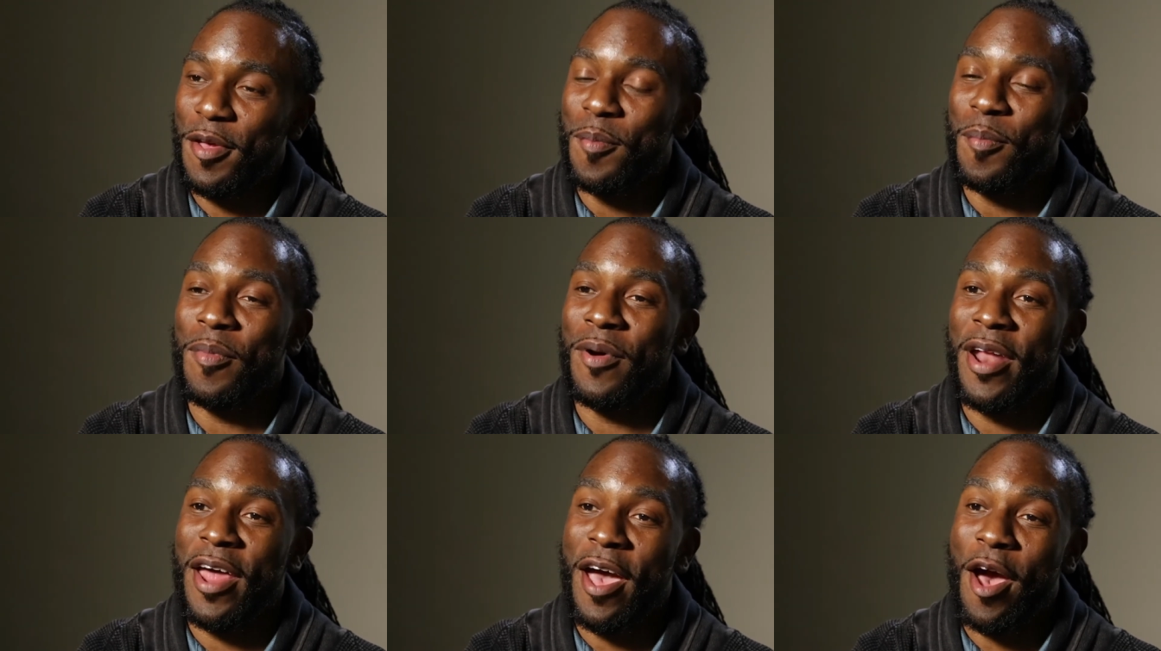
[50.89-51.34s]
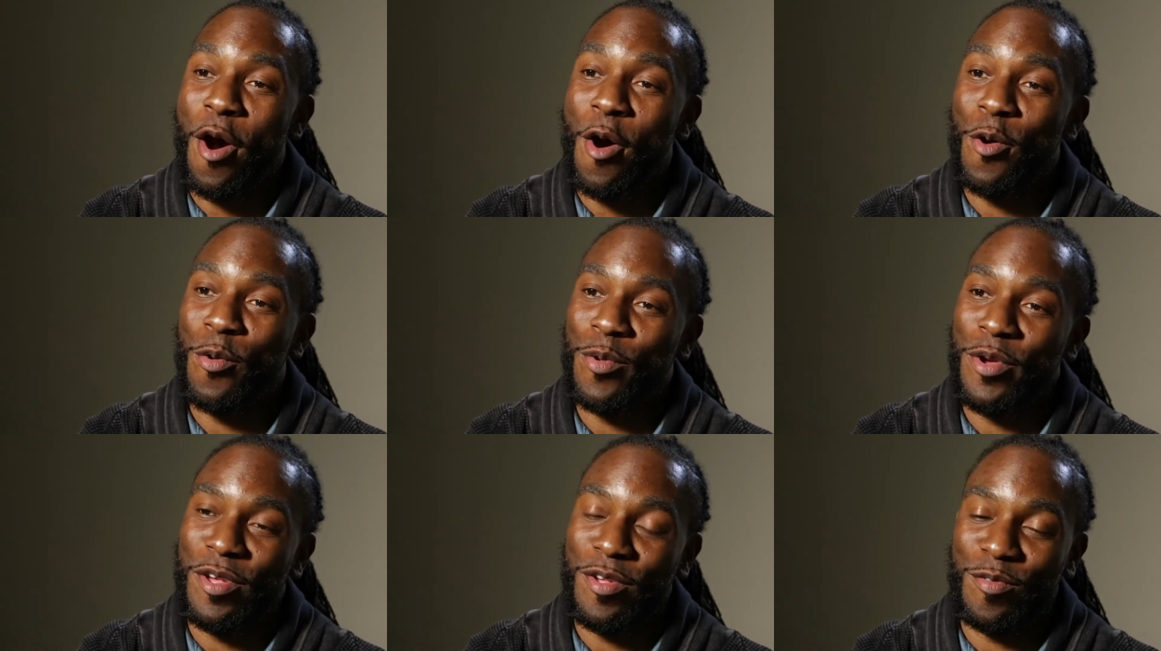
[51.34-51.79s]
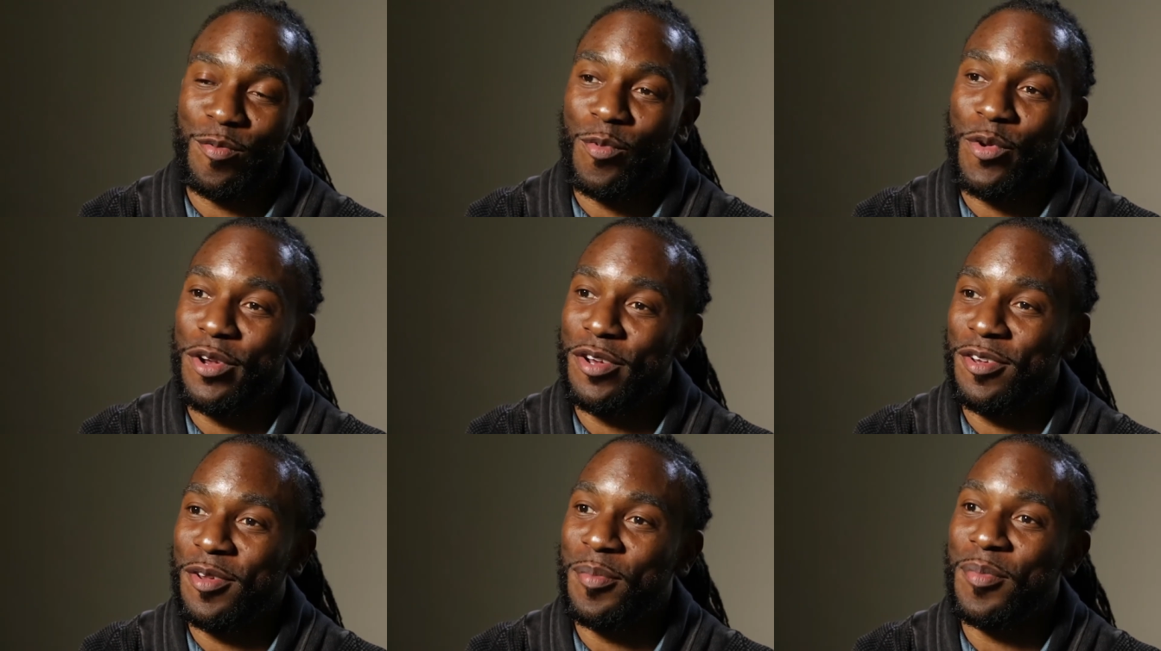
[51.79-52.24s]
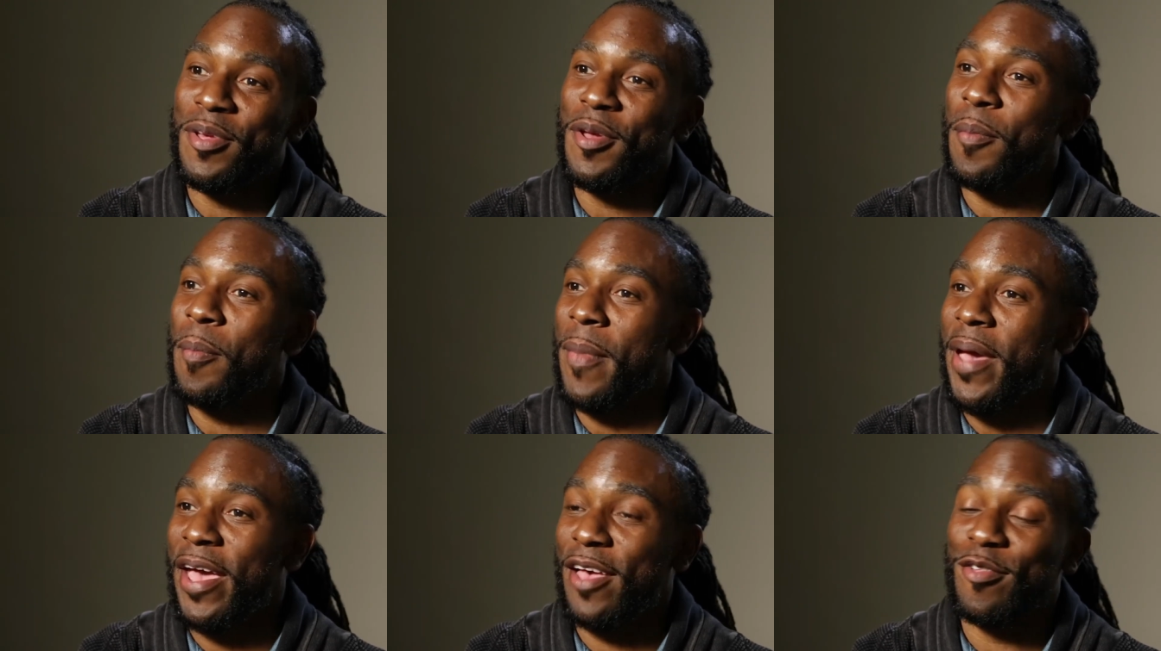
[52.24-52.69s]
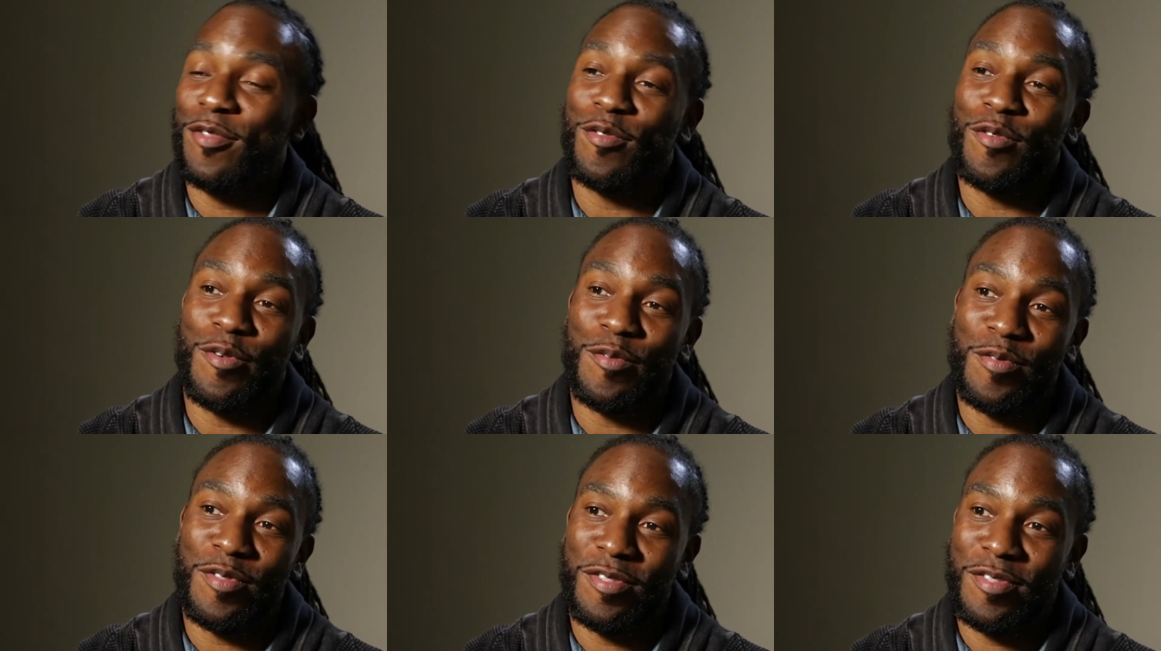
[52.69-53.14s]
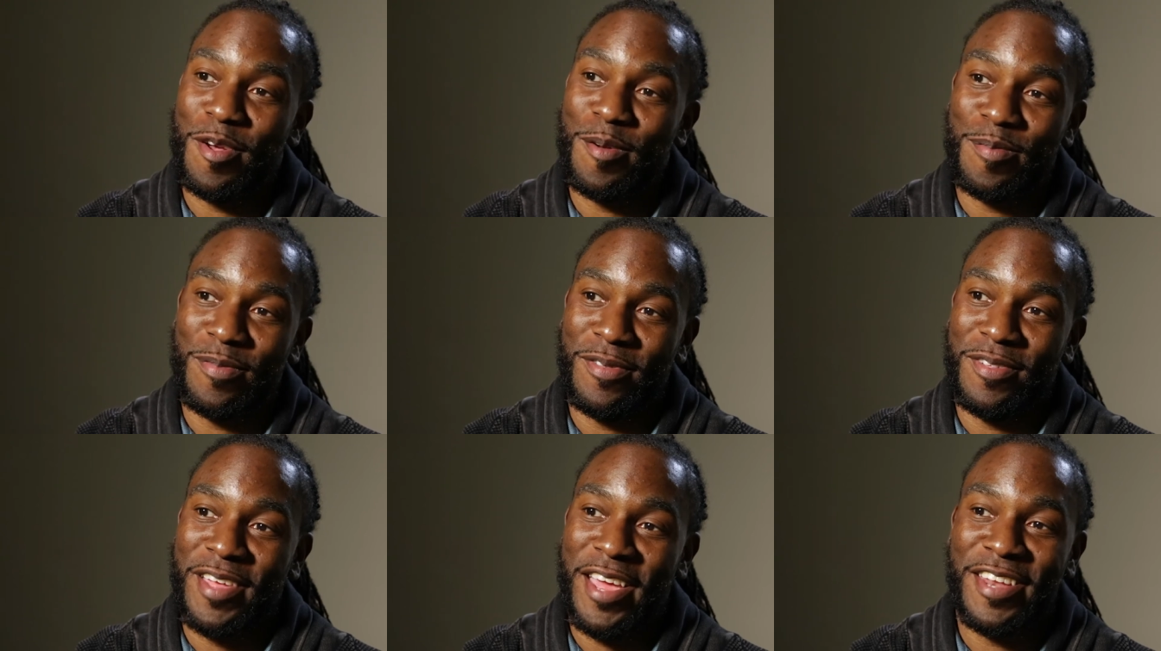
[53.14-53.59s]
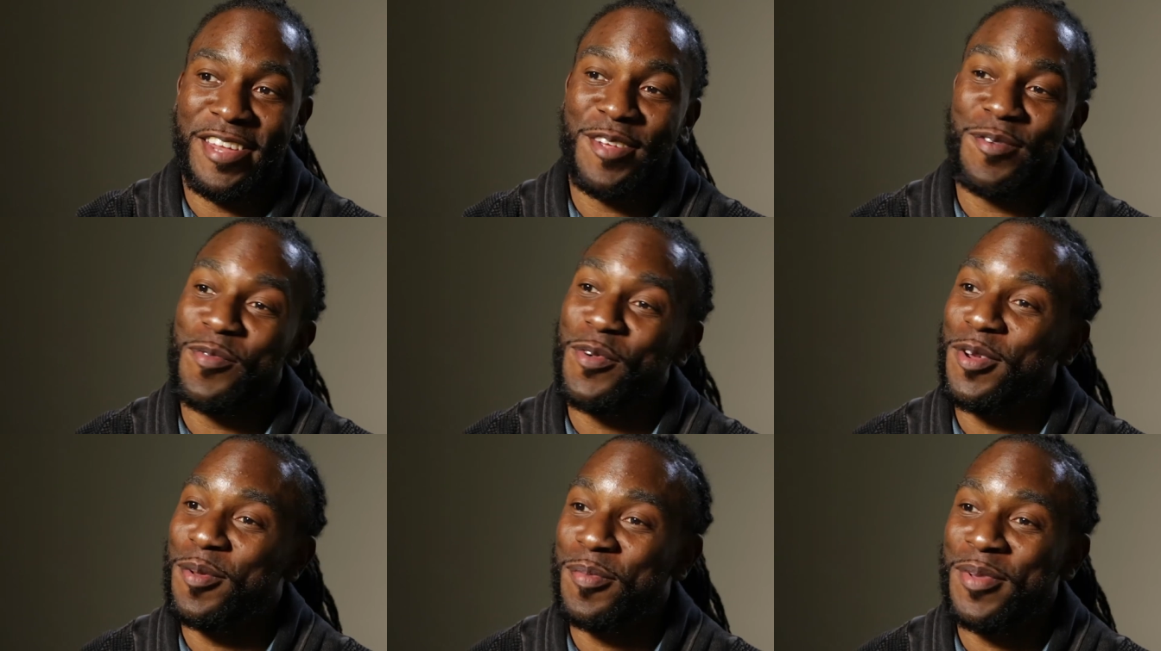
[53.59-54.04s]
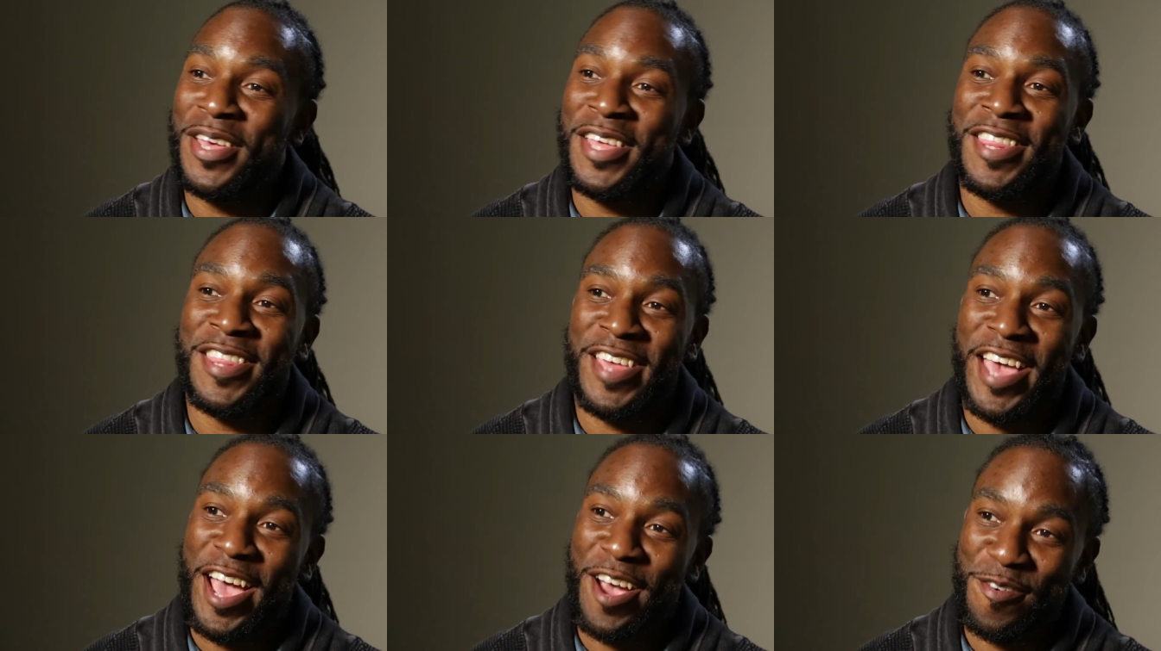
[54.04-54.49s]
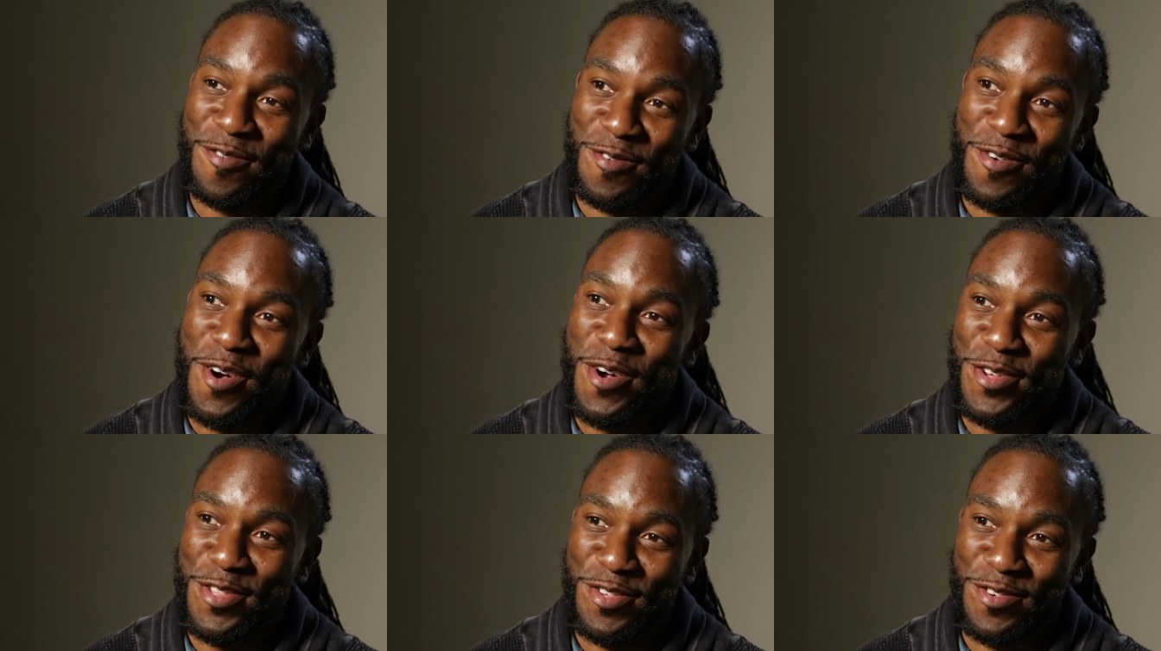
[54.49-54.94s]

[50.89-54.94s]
but I always wanted to be a master of something. I didn't want to be a jack of all